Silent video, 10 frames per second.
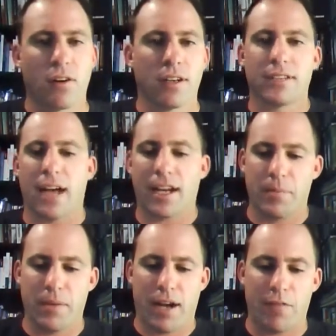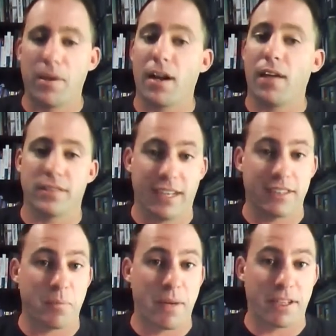in the document, I've been on this
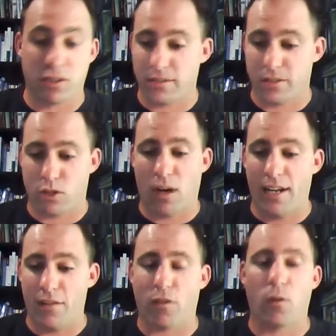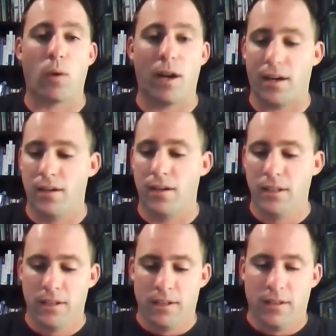asymmetric train for a while,
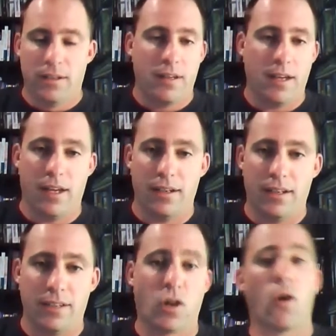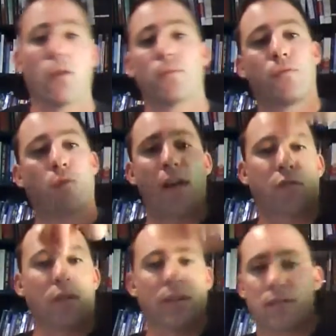and it's all
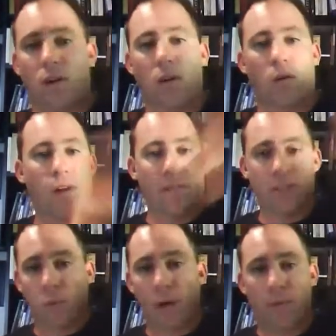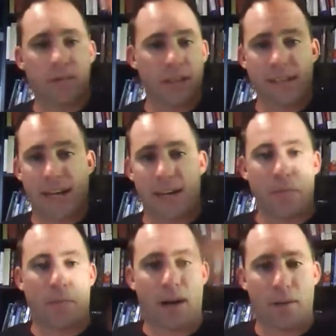referenced all around this website down at
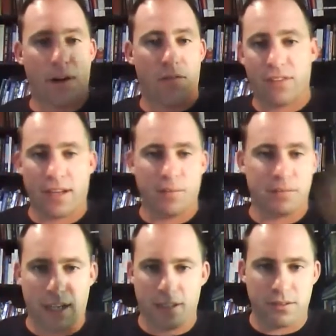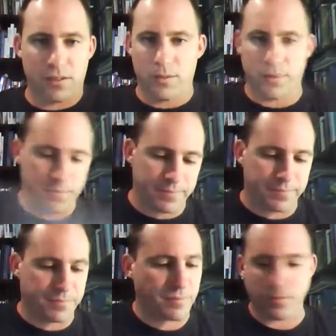the bottom, everything I'm saying. So,
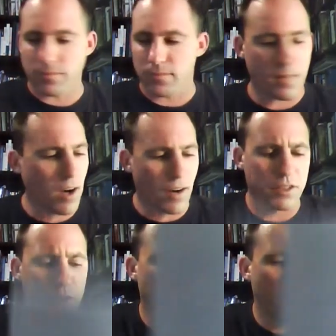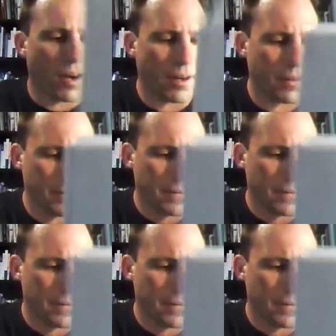all right, let's move on.